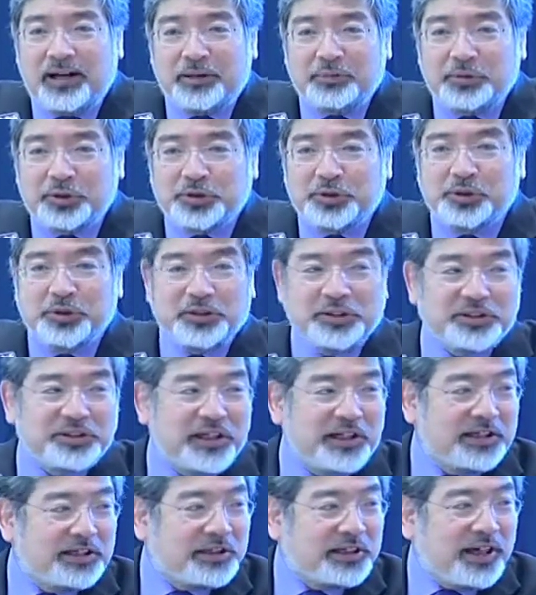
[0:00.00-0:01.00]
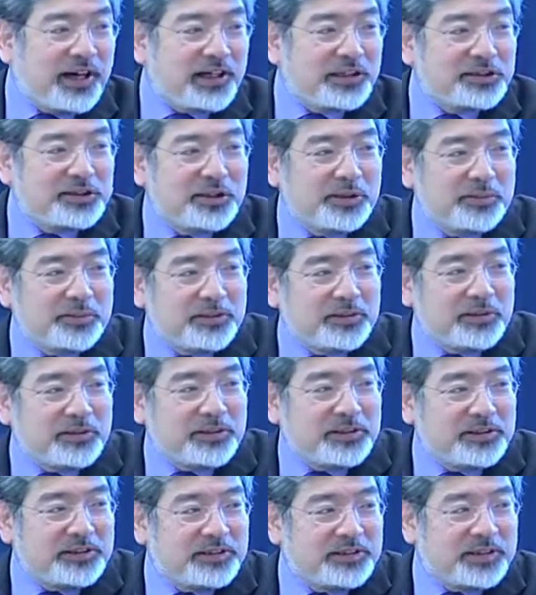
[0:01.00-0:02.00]
which should have started in October,
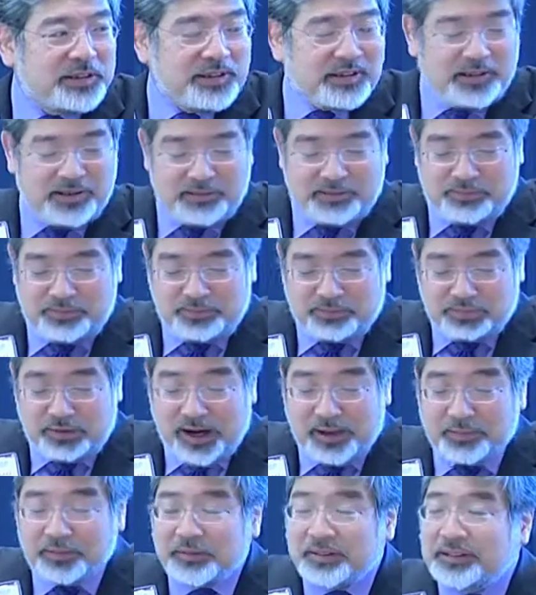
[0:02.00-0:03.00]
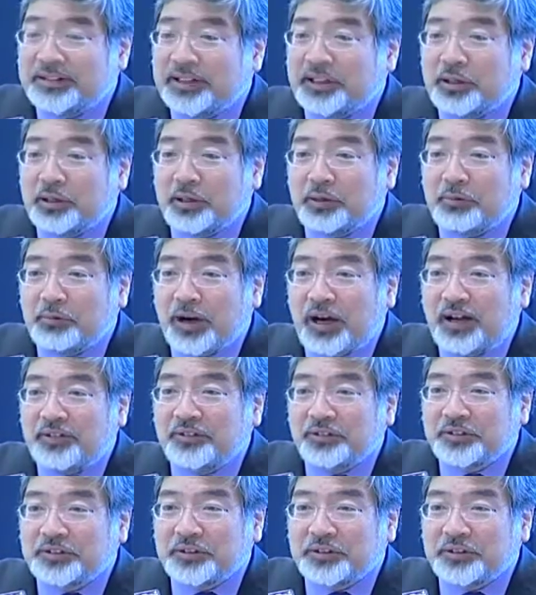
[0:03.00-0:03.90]
is probably dead on arrival.